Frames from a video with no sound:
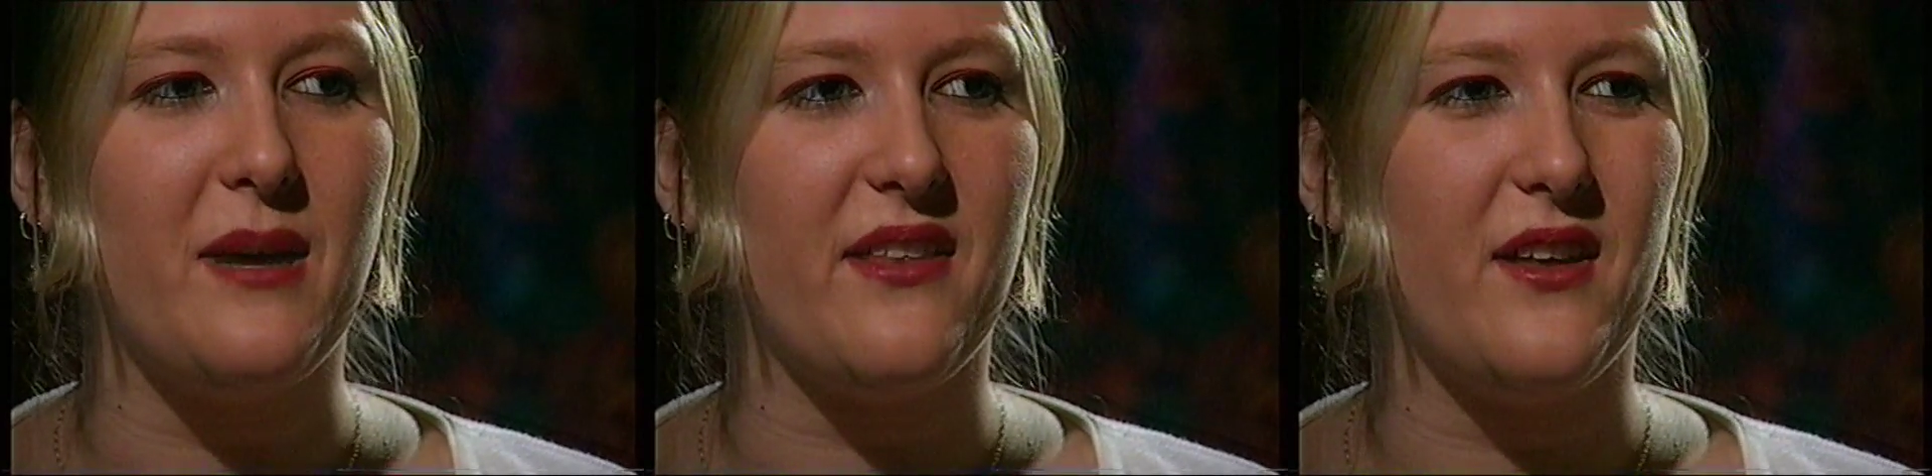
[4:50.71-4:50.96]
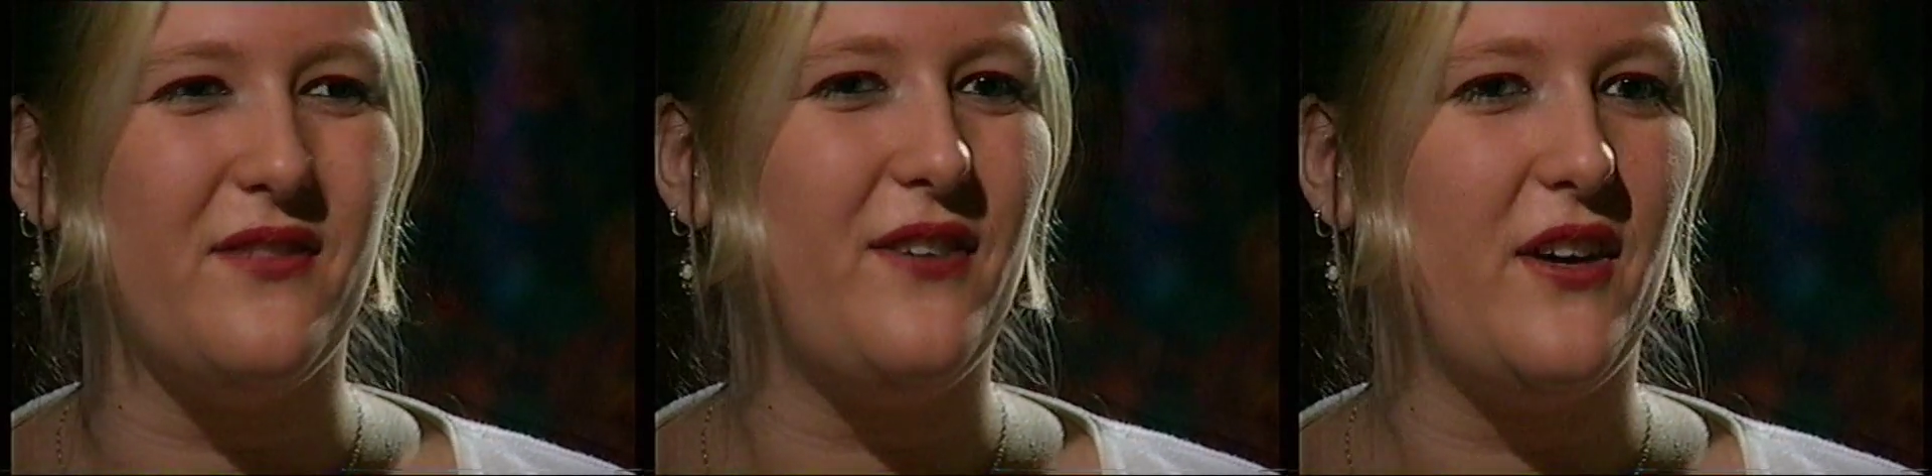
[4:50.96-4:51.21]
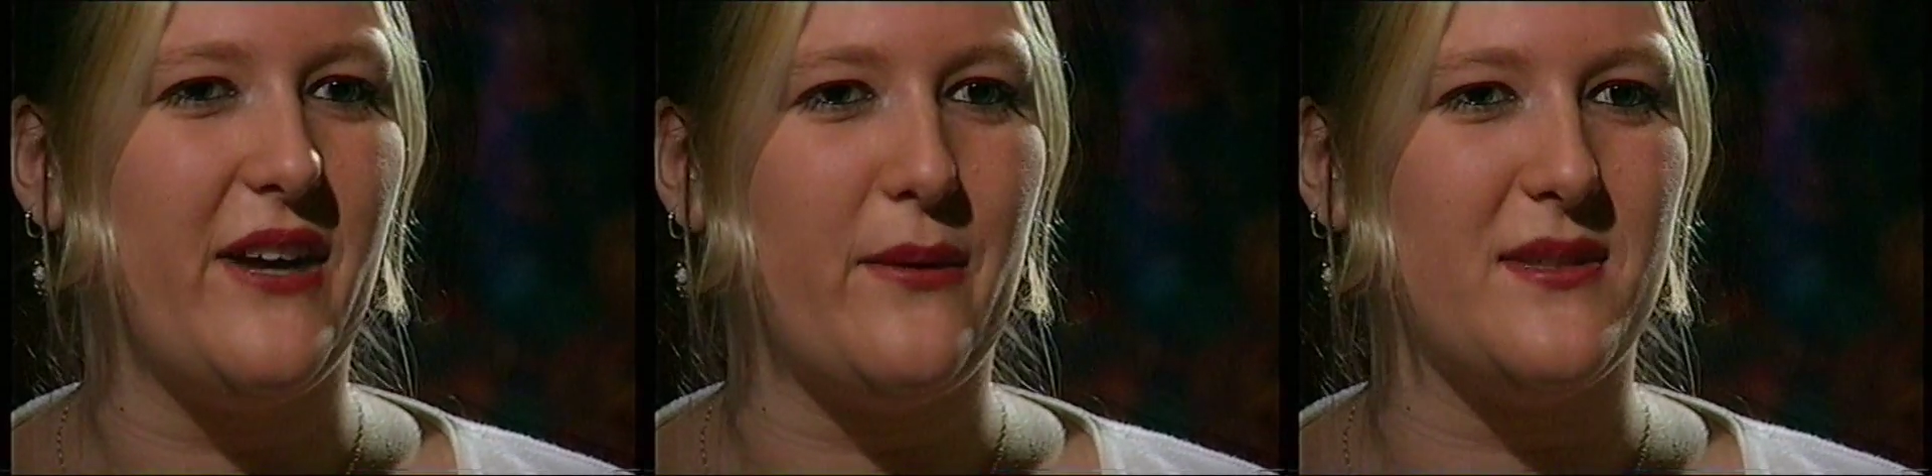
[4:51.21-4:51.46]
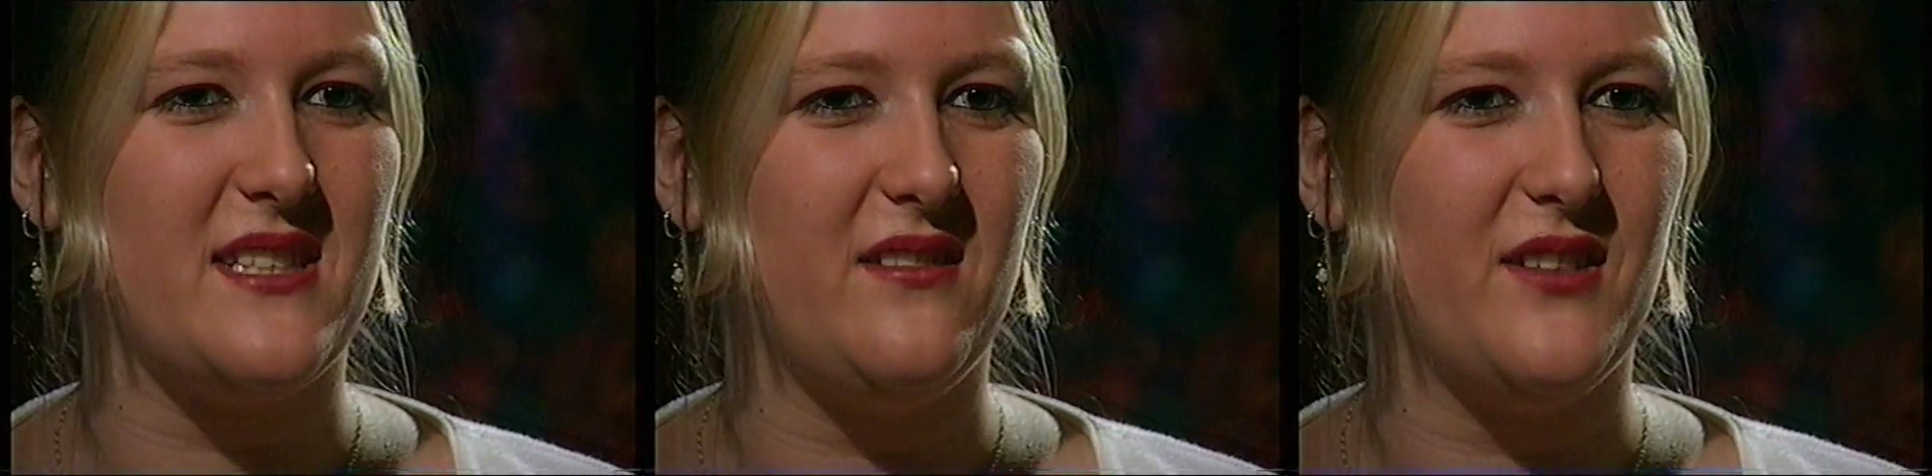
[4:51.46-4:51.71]
but I thought four
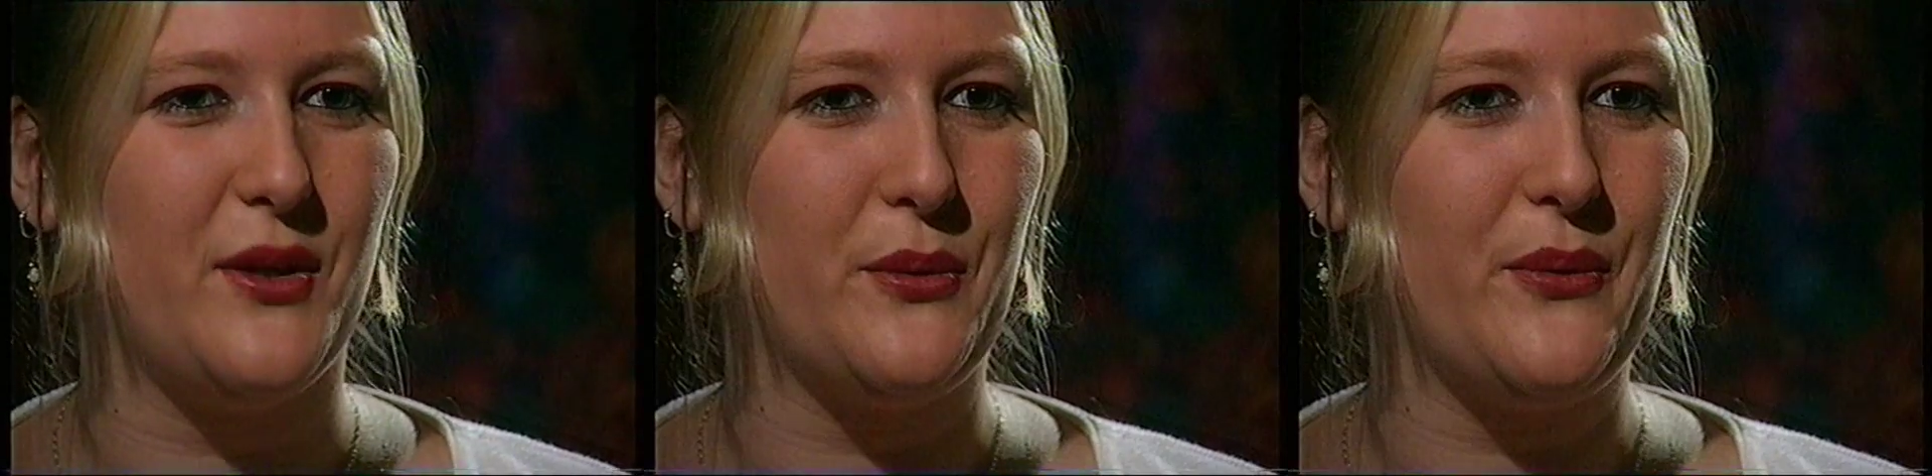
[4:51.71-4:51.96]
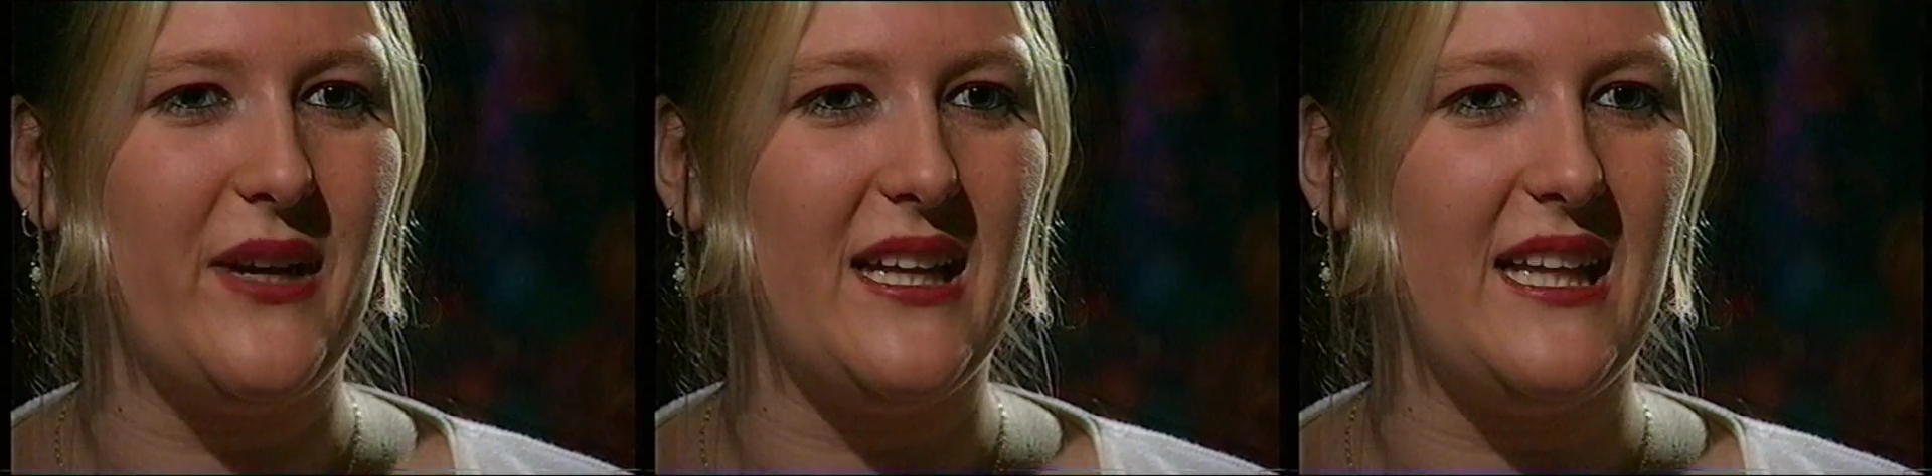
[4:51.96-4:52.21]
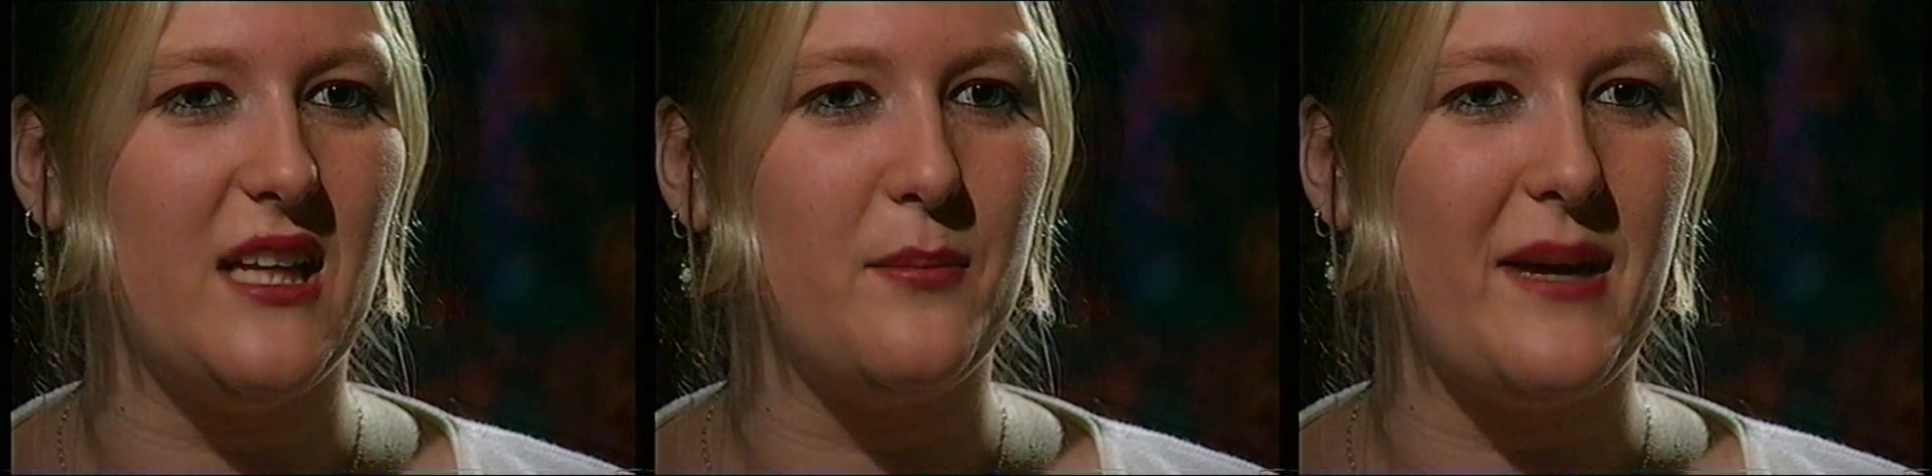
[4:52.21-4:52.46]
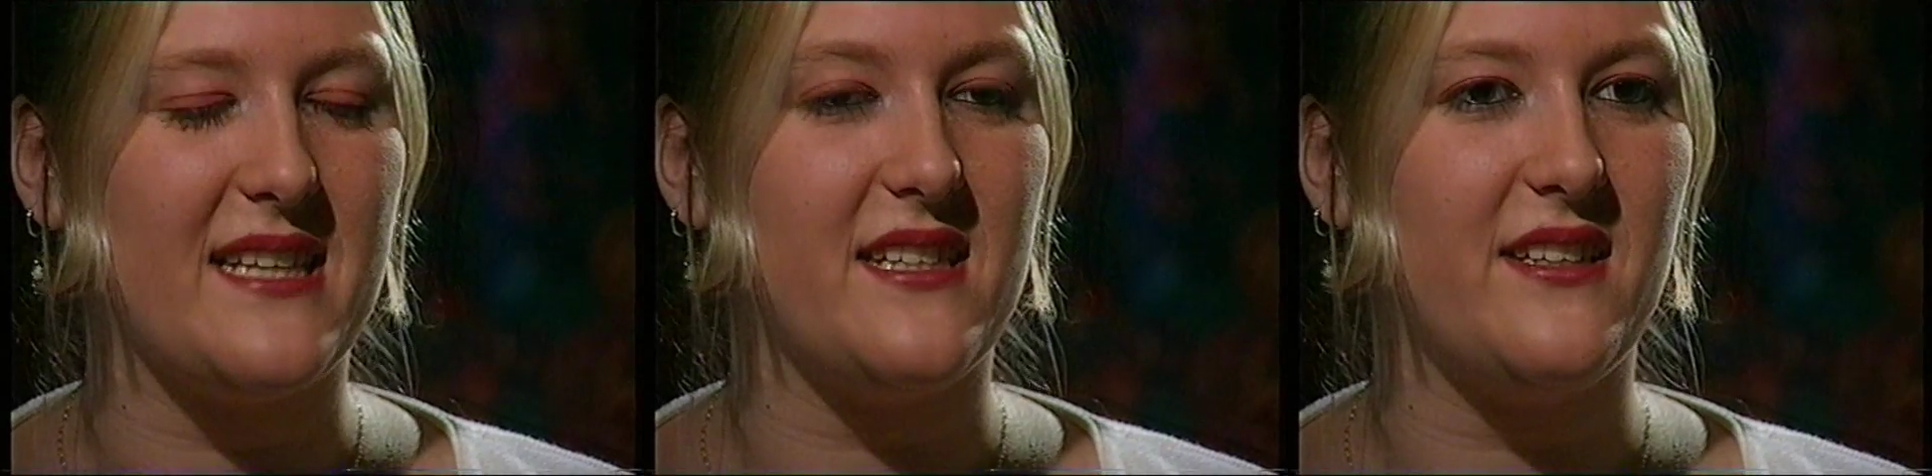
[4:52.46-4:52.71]
hours isn't no really,
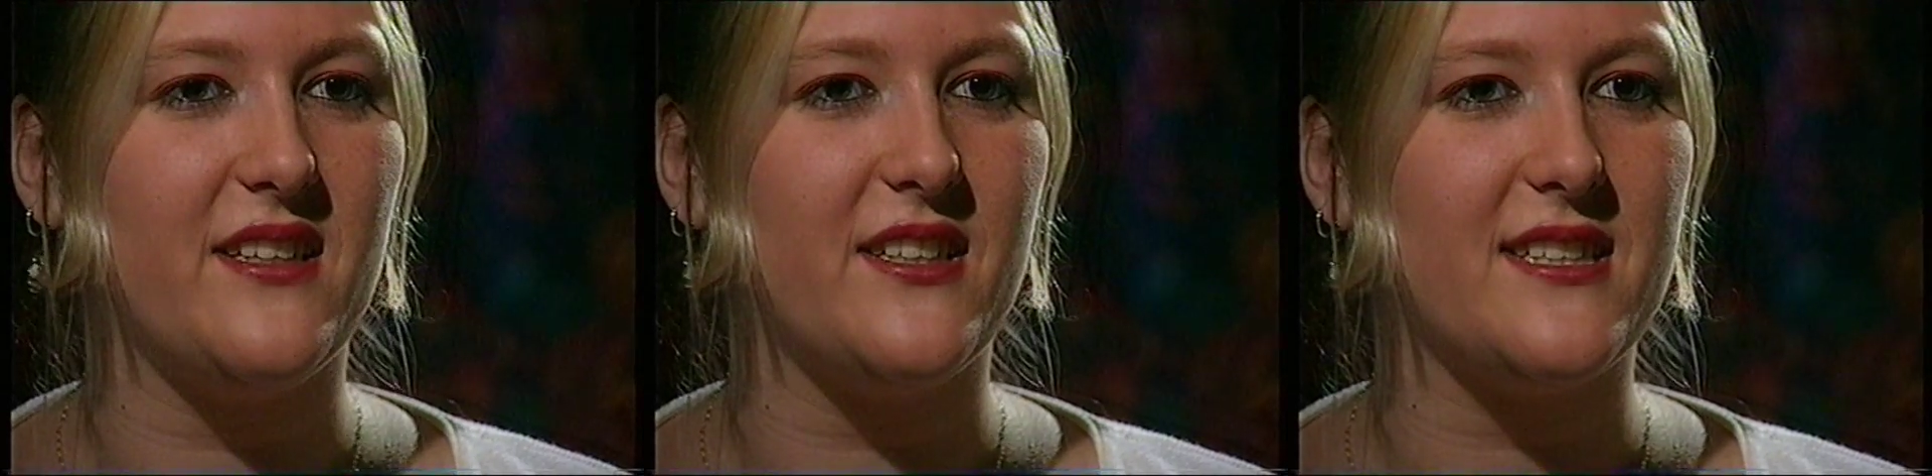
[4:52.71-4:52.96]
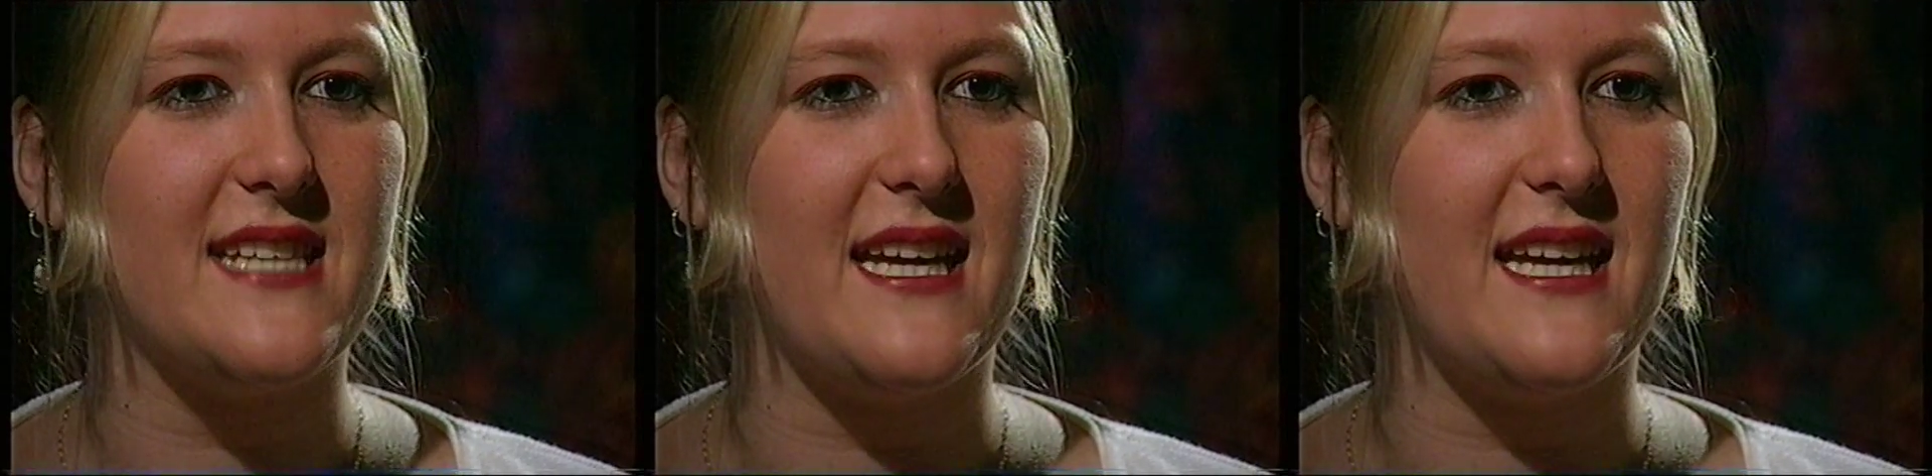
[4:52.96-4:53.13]
it'll pass in no